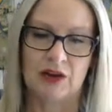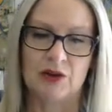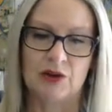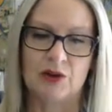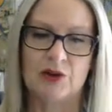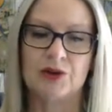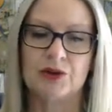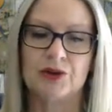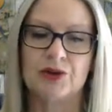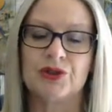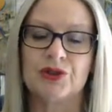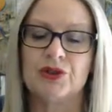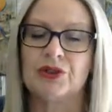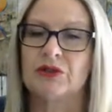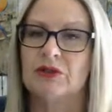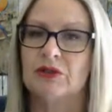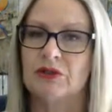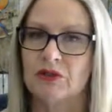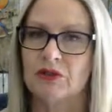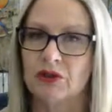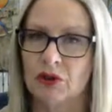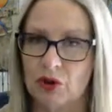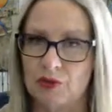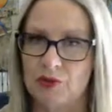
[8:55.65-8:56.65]
could
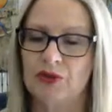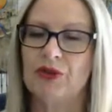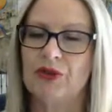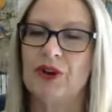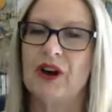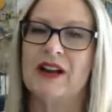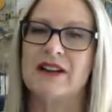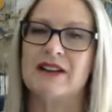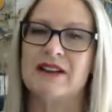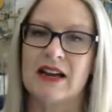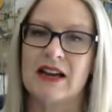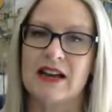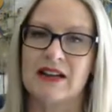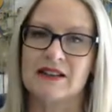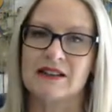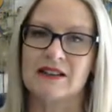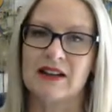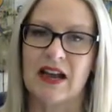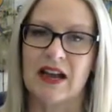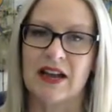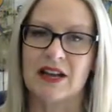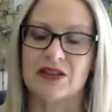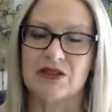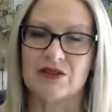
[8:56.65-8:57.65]
operate as
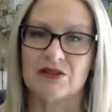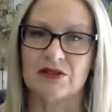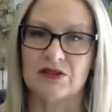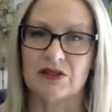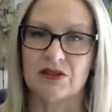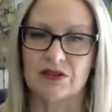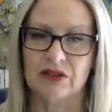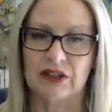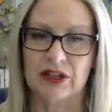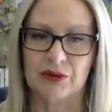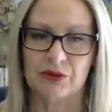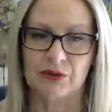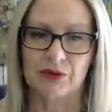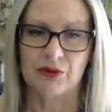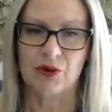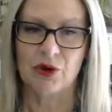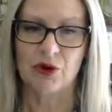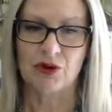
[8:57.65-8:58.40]
a collateral